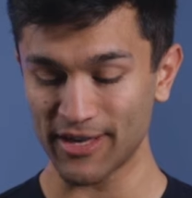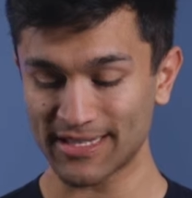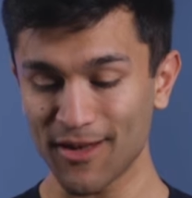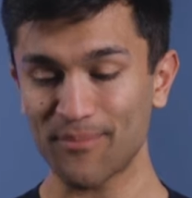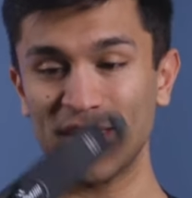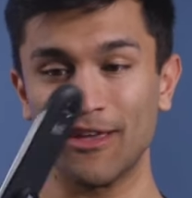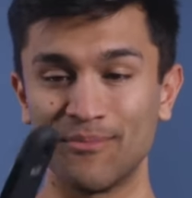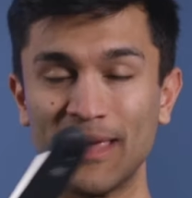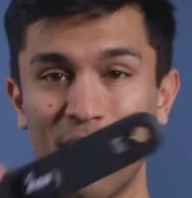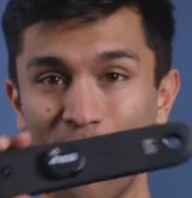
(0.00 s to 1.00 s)
First up, they
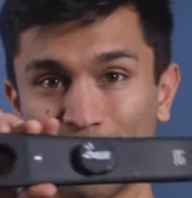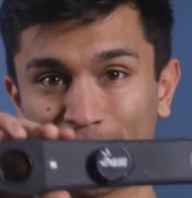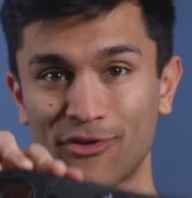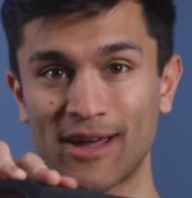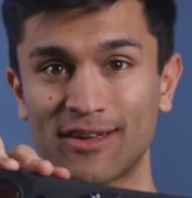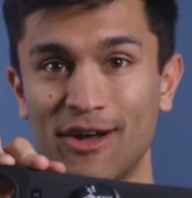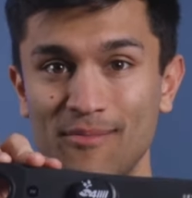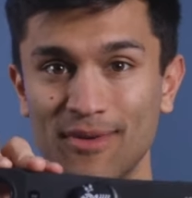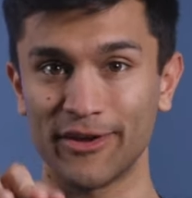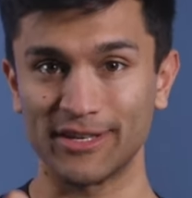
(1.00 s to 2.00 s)
can be on the crank
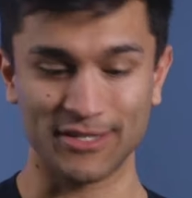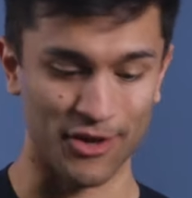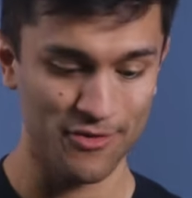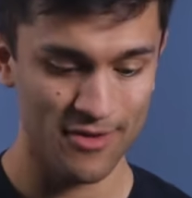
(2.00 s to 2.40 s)
arm, like so.